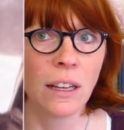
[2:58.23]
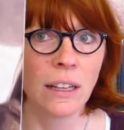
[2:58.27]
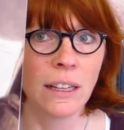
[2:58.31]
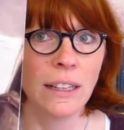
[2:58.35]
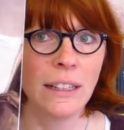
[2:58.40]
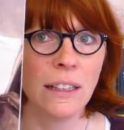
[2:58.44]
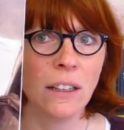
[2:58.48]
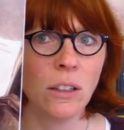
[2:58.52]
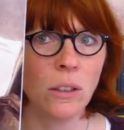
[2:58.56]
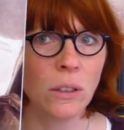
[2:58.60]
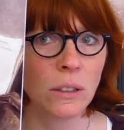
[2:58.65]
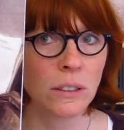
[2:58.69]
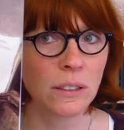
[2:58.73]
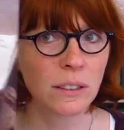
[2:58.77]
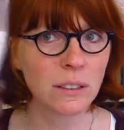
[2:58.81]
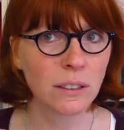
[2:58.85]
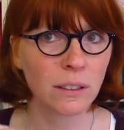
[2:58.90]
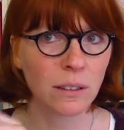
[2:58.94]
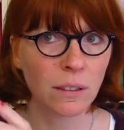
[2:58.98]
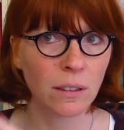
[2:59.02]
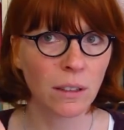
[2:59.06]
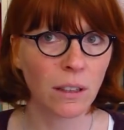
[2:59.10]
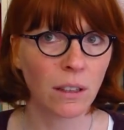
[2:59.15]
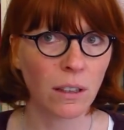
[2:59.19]
It
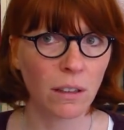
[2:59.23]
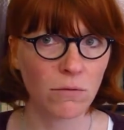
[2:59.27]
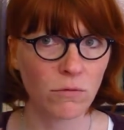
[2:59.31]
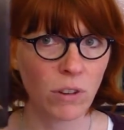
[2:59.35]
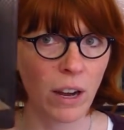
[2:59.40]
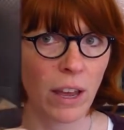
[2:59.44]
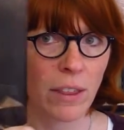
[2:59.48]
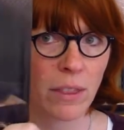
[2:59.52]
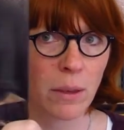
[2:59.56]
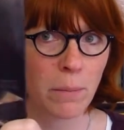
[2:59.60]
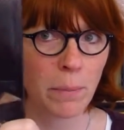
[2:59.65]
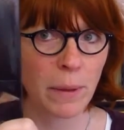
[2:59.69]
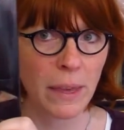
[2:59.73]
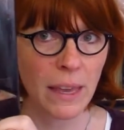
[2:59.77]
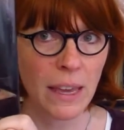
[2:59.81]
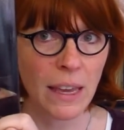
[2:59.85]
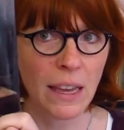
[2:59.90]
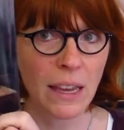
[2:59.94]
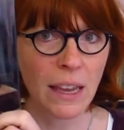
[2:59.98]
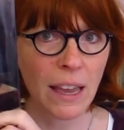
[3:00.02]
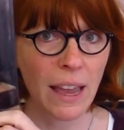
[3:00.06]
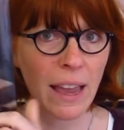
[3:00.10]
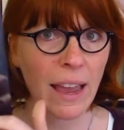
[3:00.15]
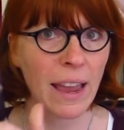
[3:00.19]
looks rather
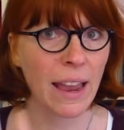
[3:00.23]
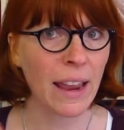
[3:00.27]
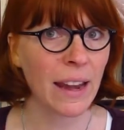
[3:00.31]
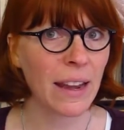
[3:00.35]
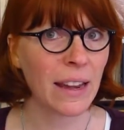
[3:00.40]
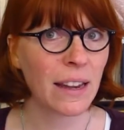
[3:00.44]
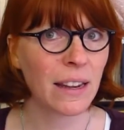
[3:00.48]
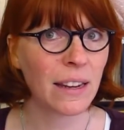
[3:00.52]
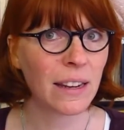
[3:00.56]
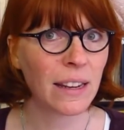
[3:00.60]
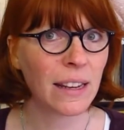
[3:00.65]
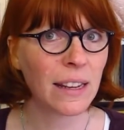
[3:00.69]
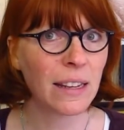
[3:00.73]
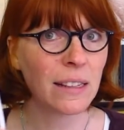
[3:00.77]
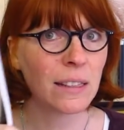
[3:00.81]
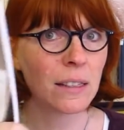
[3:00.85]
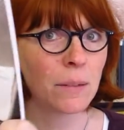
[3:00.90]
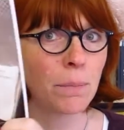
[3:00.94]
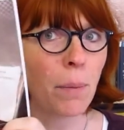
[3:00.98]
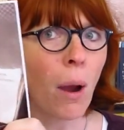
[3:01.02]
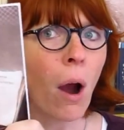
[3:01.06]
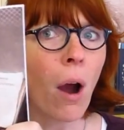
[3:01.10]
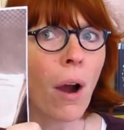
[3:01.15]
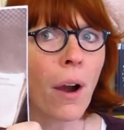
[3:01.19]
big and
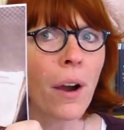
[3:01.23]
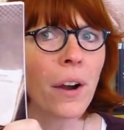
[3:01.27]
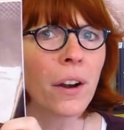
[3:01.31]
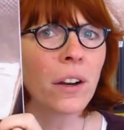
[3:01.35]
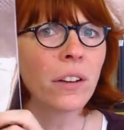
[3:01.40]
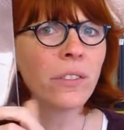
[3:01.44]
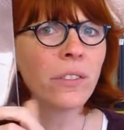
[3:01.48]
it's part